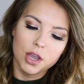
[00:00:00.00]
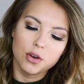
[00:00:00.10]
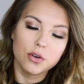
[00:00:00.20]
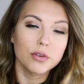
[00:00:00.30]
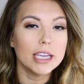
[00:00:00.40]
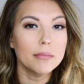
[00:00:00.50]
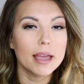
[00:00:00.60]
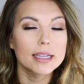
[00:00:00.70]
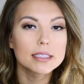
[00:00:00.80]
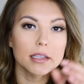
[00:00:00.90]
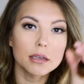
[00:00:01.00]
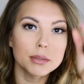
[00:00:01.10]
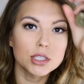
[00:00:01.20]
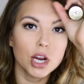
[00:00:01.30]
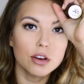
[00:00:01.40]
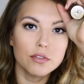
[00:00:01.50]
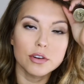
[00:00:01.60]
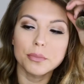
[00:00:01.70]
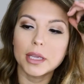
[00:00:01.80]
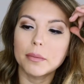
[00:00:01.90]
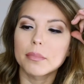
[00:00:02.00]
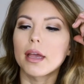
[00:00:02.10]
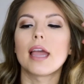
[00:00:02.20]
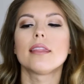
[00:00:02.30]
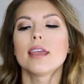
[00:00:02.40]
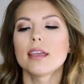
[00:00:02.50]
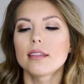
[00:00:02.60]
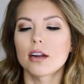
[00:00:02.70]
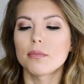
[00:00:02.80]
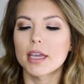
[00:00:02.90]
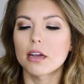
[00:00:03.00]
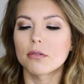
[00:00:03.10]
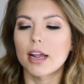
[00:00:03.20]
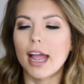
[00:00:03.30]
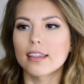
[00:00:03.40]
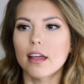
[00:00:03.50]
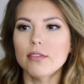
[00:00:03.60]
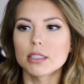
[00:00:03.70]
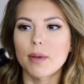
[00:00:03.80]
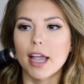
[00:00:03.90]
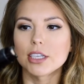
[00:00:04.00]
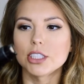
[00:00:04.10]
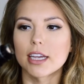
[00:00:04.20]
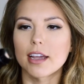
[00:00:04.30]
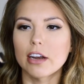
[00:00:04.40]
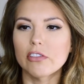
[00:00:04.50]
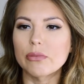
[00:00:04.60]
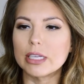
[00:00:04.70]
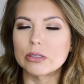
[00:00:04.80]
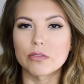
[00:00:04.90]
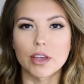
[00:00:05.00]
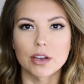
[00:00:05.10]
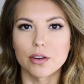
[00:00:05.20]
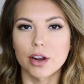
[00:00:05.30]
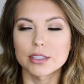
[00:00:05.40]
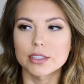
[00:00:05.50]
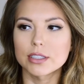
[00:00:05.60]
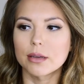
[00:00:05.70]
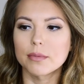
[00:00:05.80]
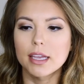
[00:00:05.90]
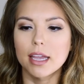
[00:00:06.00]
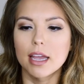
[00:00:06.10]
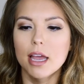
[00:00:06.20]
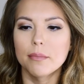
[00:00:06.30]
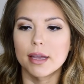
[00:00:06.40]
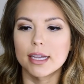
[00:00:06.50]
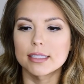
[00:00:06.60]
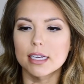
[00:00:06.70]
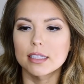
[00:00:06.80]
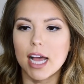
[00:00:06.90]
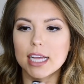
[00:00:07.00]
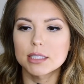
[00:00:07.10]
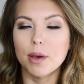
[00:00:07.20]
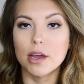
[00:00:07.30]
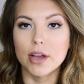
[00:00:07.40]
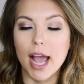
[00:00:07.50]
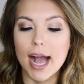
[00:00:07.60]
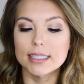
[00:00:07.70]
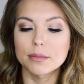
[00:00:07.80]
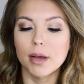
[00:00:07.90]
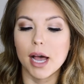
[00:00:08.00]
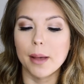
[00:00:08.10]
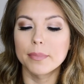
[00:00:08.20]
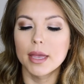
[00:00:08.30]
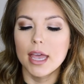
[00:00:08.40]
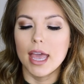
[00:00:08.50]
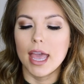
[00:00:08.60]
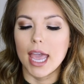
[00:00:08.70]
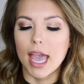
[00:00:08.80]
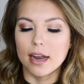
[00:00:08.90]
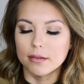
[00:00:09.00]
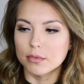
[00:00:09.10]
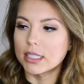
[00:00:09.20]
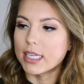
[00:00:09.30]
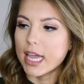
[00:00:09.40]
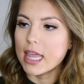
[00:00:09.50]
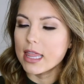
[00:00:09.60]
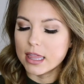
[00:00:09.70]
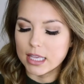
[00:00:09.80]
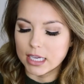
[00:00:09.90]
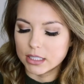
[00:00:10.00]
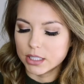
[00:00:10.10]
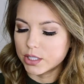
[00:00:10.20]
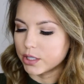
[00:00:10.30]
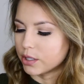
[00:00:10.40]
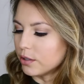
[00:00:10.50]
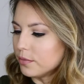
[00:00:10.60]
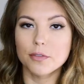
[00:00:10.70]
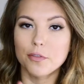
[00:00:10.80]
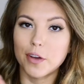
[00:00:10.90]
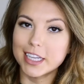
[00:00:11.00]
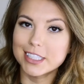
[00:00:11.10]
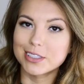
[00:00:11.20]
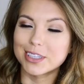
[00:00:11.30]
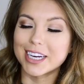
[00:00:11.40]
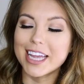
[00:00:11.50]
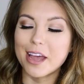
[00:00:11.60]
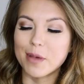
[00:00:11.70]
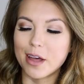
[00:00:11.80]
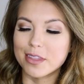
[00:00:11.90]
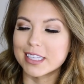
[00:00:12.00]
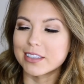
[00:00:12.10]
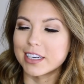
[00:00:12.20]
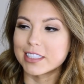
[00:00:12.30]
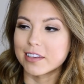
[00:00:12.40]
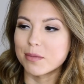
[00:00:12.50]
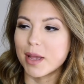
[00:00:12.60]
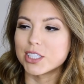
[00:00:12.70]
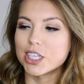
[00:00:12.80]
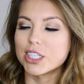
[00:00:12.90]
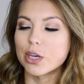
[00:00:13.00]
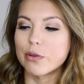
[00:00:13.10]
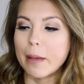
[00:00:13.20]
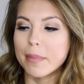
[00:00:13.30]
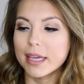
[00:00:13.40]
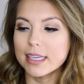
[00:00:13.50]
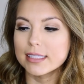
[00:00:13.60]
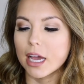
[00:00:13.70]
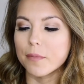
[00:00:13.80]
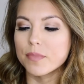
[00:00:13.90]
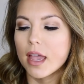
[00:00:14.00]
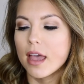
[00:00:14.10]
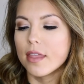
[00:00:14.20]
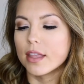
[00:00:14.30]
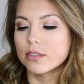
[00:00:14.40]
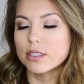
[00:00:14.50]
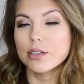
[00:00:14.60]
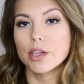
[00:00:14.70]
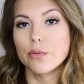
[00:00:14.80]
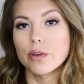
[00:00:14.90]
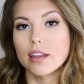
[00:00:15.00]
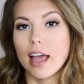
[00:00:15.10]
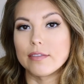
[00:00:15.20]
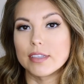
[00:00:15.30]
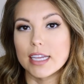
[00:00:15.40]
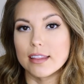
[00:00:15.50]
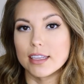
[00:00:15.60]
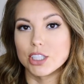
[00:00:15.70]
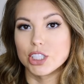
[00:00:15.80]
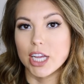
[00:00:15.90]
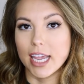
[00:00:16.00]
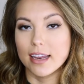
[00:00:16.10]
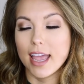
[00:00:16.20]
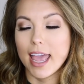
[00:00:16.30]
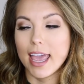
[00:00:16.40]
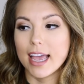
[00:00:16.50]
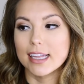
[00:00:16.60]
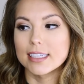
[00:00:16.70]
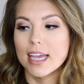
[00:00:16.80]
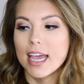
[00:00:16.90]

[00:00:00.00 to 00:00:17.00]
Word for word: cream and it's a little bit dark for me, but I think that I'll make it work. I love this packaging. It kind of reminds me of like NARS or something, but it's a glass bottle. It has a pump and I'm gonna take these two. Funny story about this I just have to mention. So when I picked this up, this was the only one left in this shade and